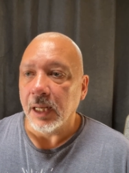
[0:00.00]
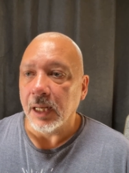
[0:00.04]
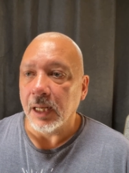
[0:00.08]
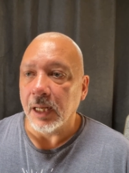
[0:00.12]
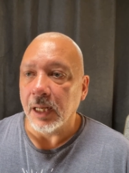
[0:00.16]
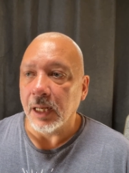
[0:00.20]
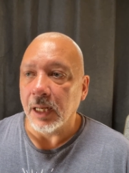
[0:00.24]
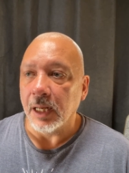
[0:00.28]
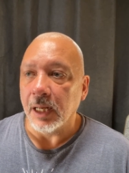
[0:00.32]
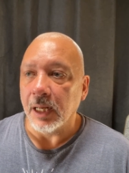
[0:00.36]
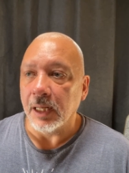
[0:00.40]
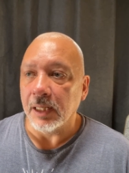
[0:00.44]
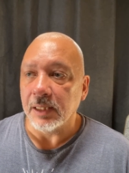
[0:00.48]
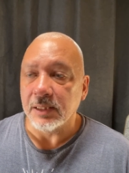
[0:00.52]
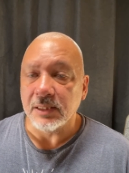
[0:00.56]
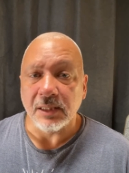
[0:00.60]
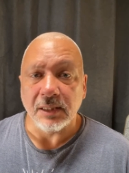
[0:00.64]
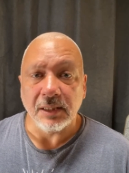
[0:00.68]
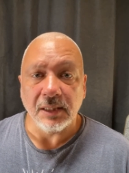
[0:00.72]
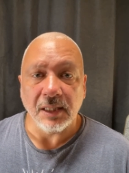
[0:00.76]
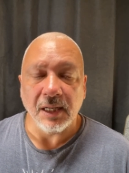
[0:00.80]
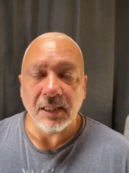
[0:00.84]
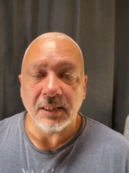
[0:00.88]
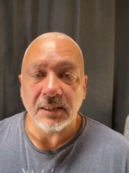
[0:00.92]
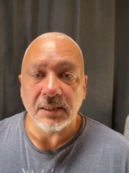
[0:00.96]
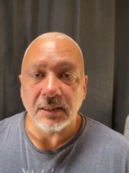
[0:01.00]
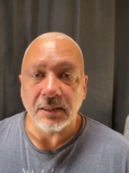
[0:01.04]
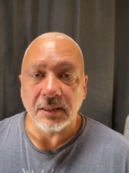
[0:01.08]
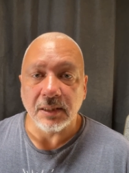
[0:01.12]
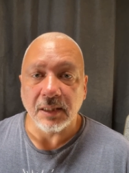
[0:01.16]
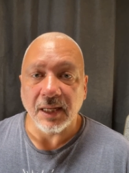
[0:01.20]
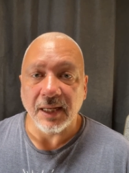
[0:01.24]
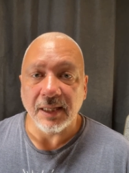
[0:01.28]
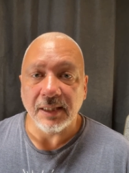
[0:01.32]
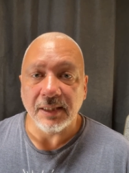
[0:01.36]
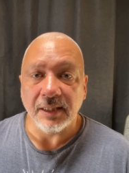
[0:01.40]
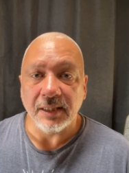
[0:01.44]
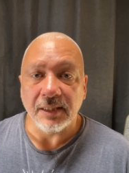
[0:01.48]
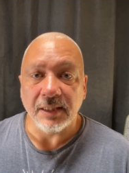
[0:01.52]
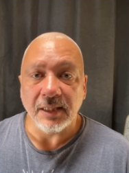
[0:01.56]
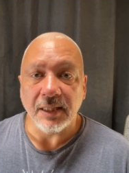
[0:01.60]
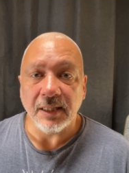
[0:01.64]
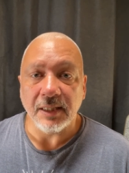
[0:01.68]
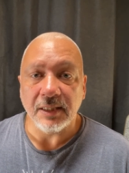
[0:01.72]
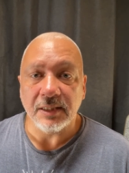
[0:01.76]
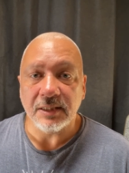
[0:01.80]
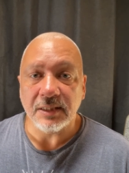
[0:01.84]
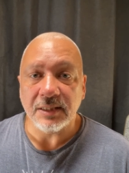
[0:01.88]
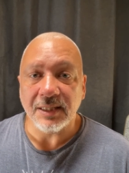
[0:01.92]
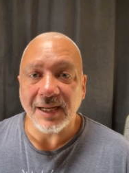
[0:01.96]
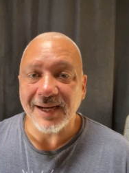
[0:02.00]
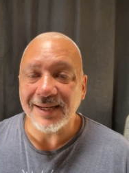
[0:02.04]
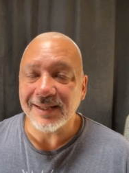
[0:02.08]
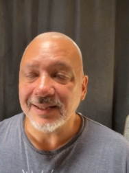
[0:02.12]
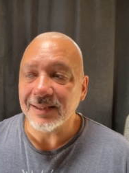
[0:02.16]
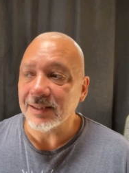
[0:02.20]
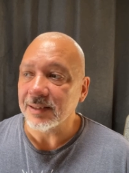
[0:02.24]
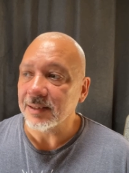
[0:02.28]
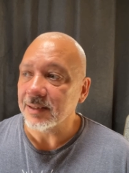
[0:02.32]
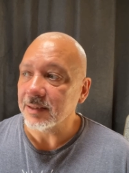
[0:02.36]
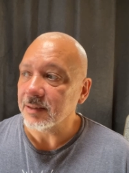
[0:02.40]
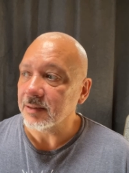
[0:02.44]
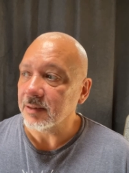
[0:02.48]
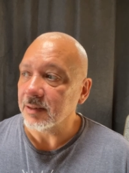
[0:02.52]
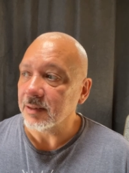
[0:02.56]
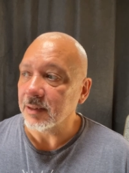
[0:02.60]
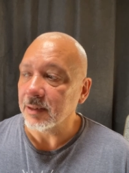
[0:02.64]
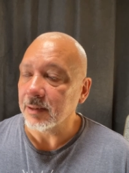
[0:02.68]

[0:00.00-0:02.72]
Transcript: It's a nice little LED set,